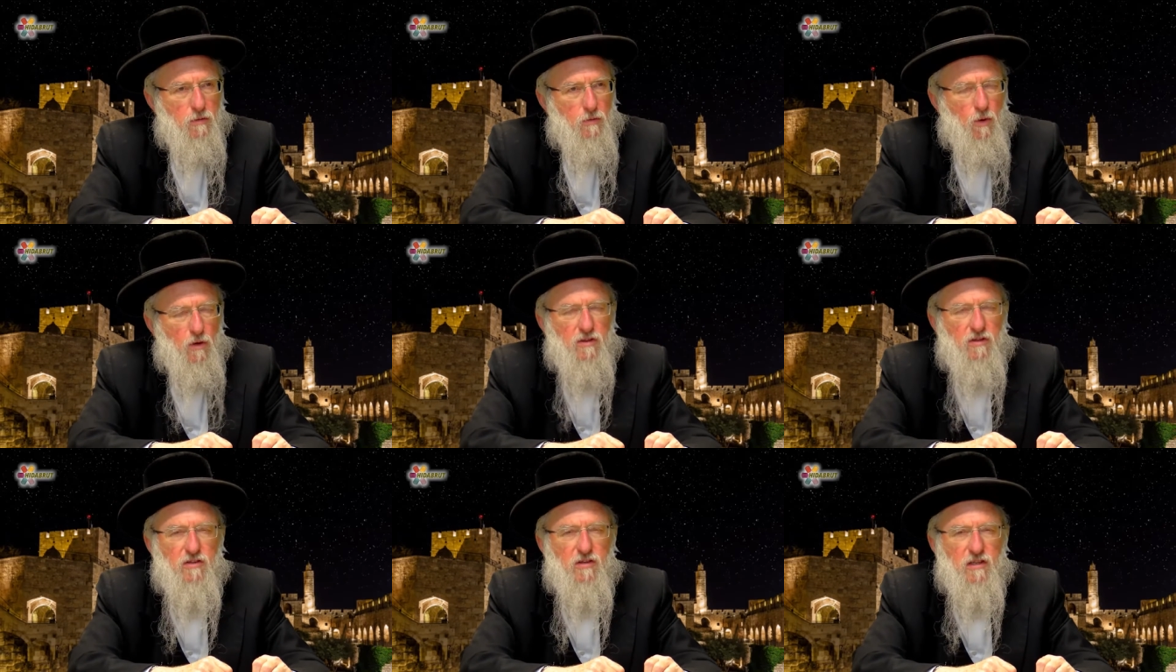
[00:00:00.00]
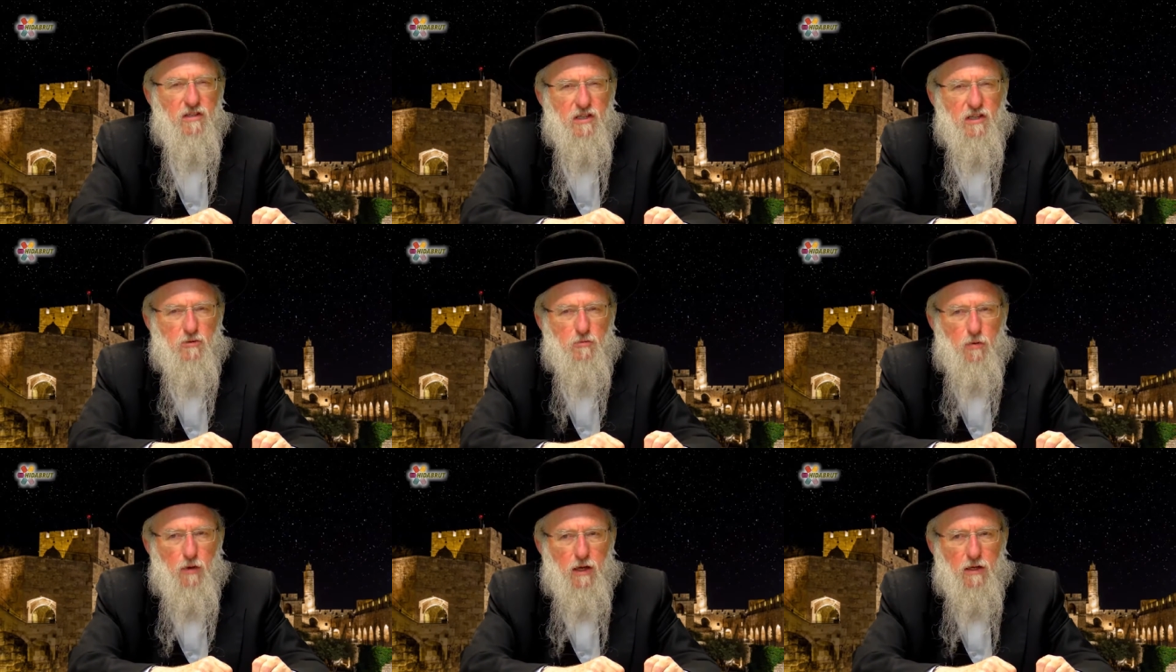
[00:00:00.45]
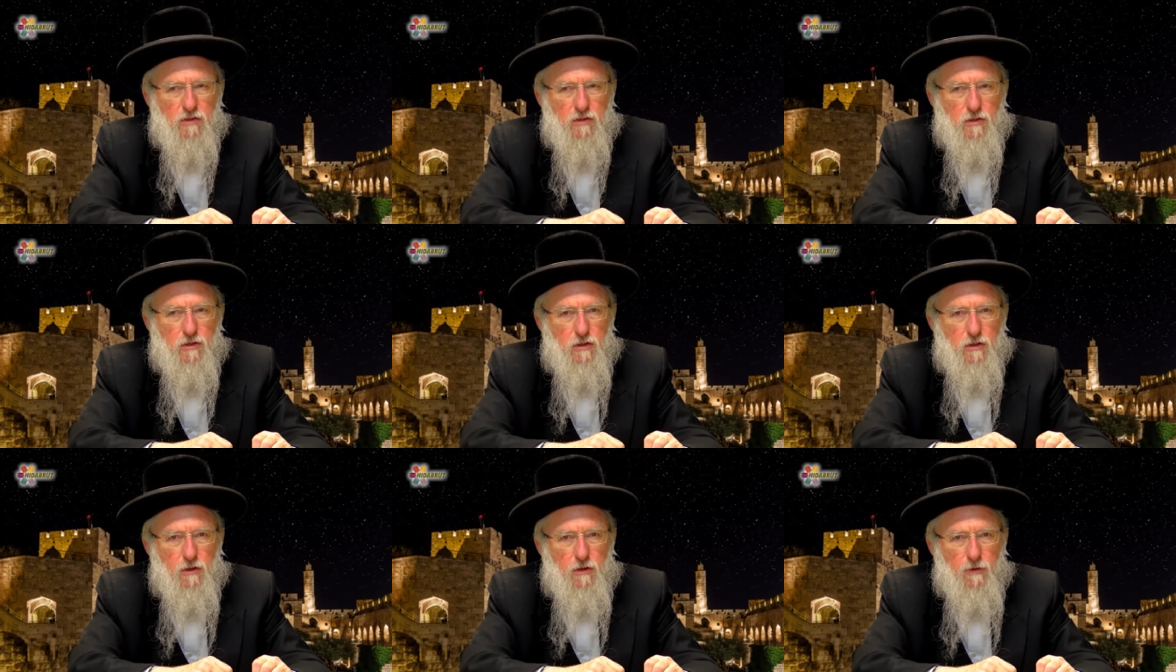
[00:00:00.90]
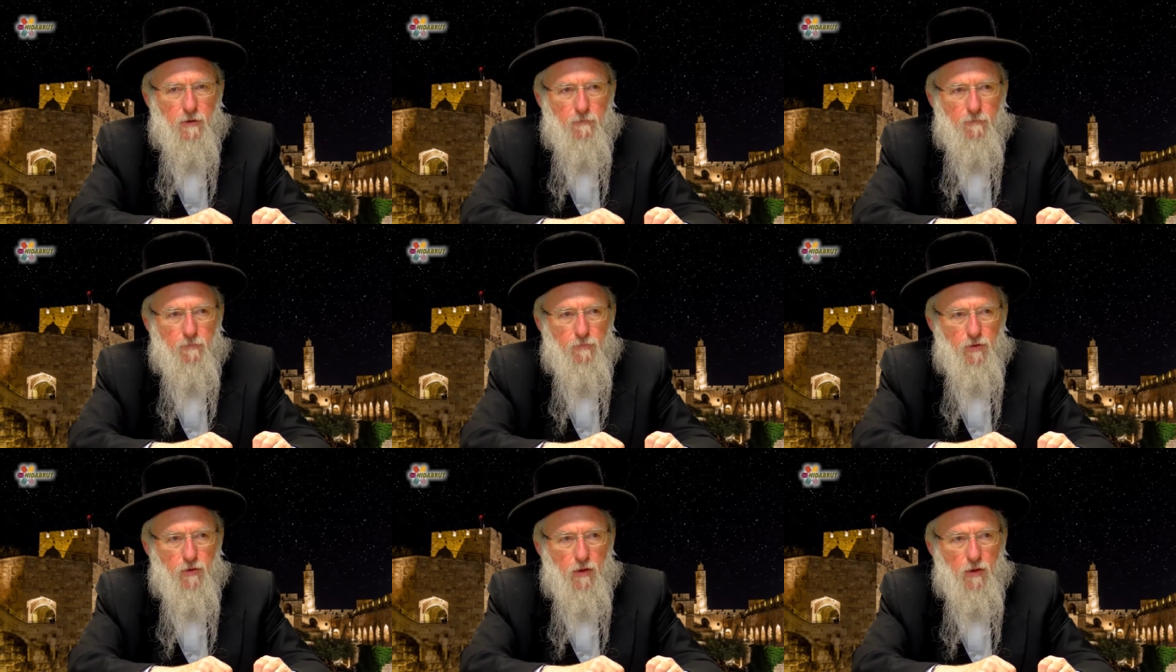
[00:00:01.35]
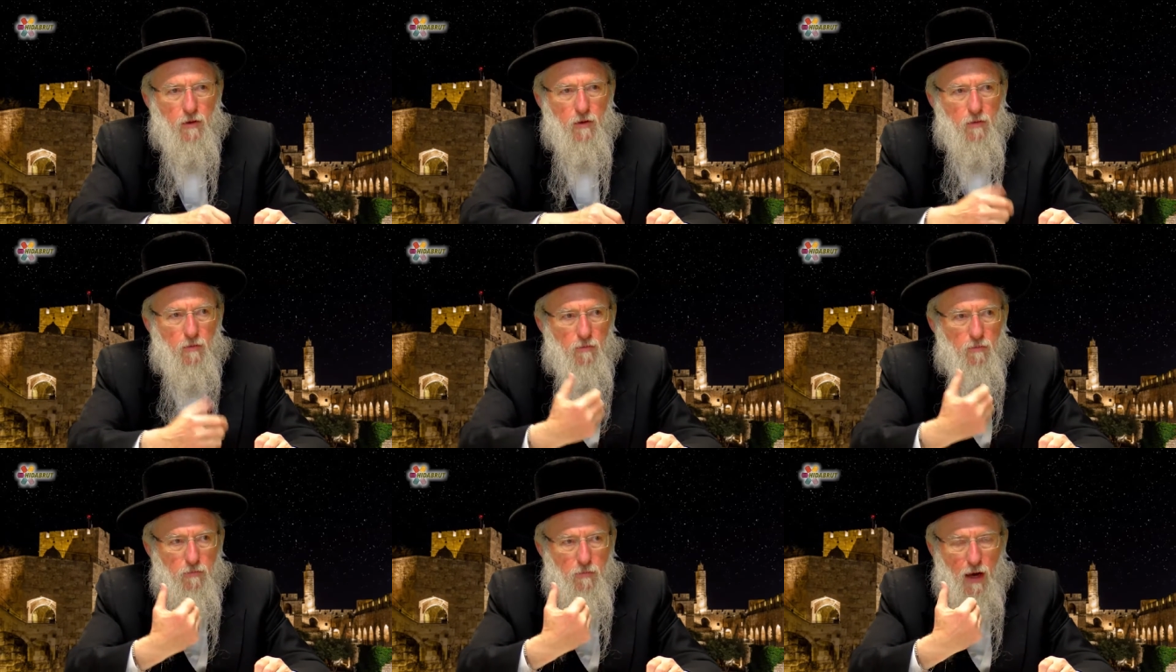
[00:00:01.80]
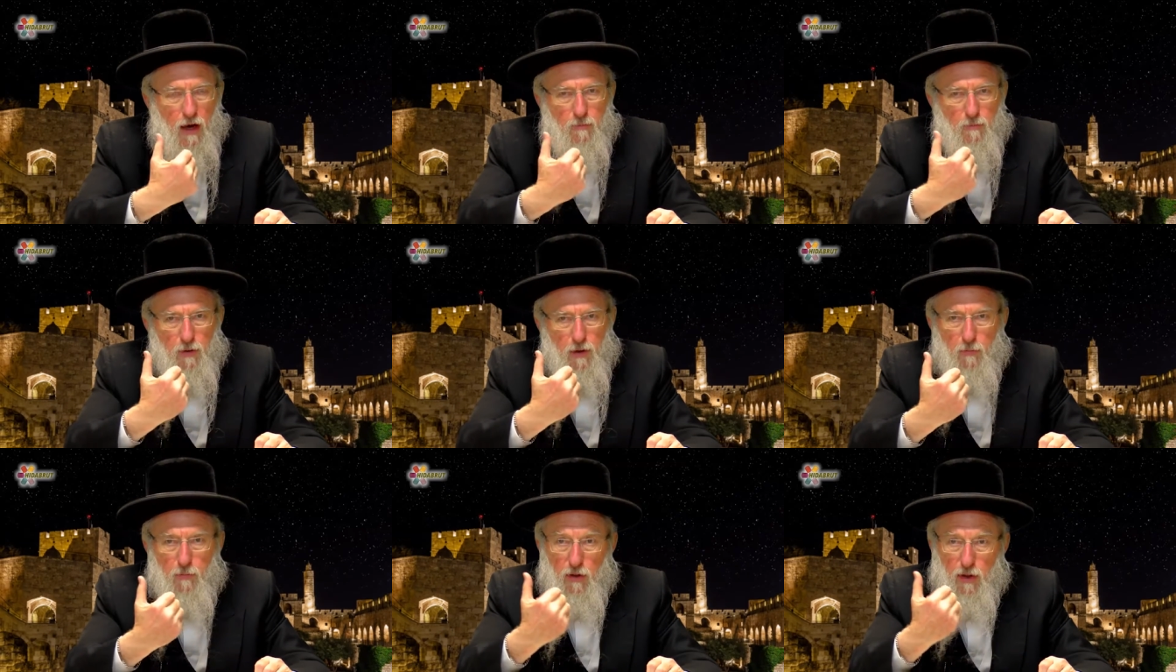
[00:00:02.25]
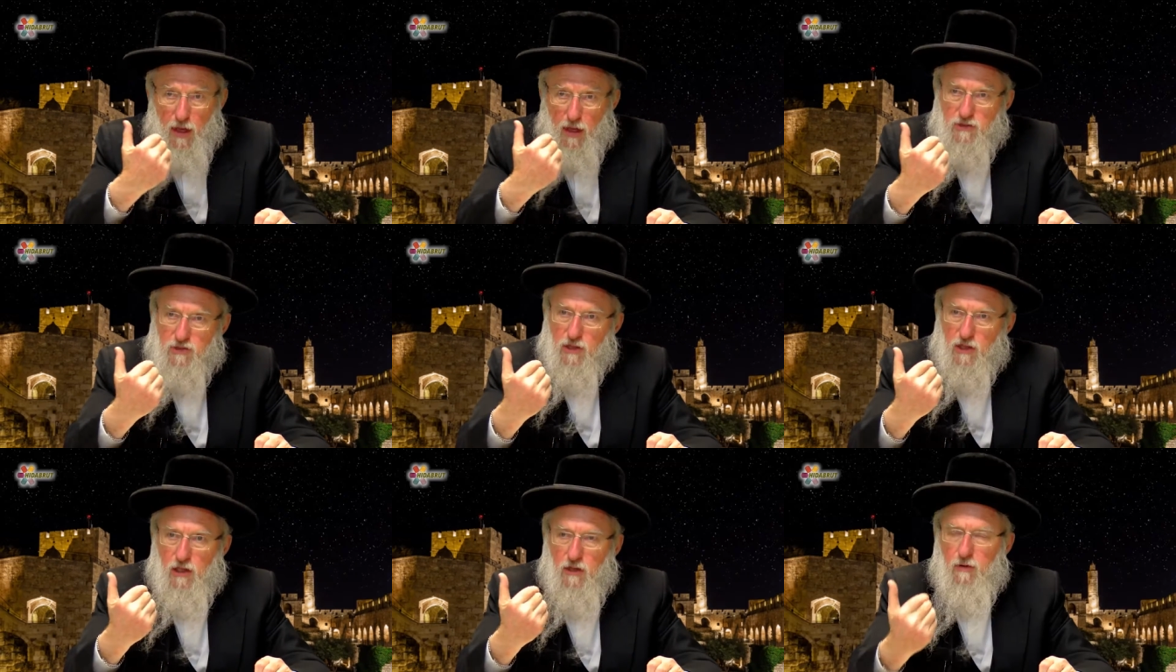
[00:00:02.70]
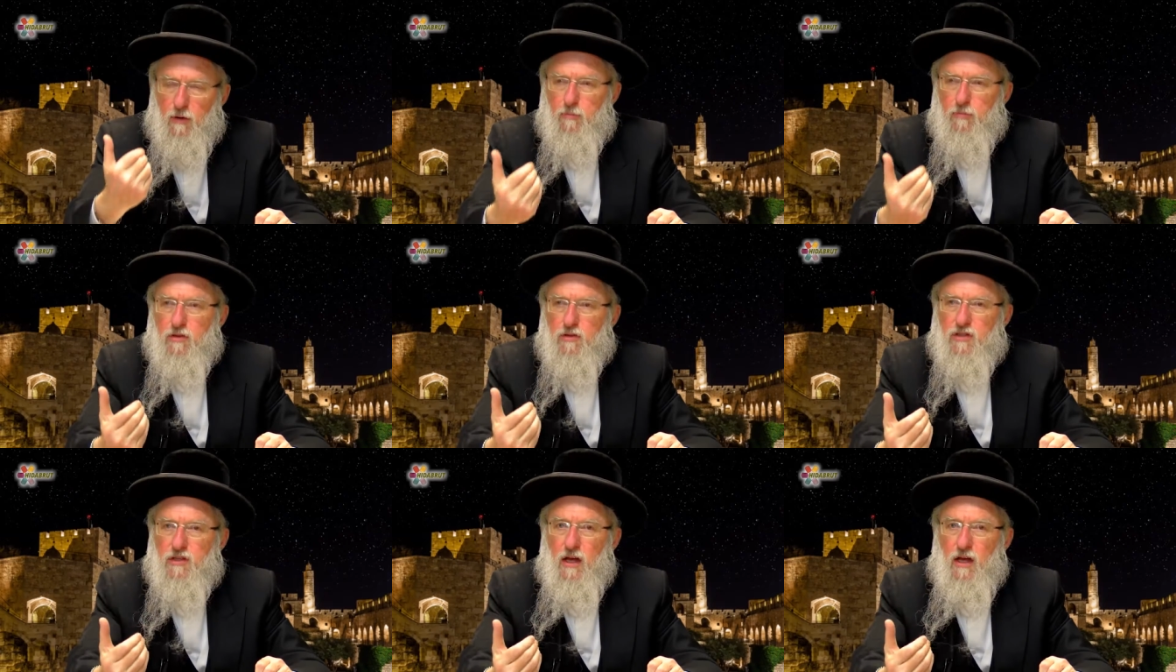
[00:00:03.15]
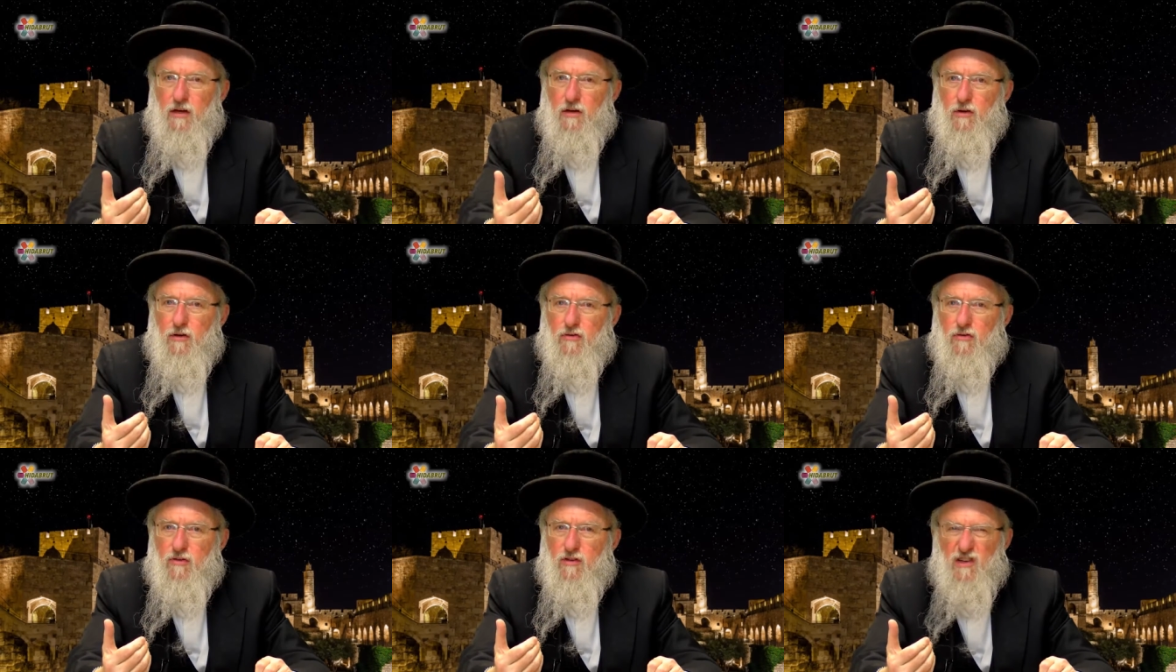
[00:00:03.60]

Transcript: What does this express? My people has to live up to standards.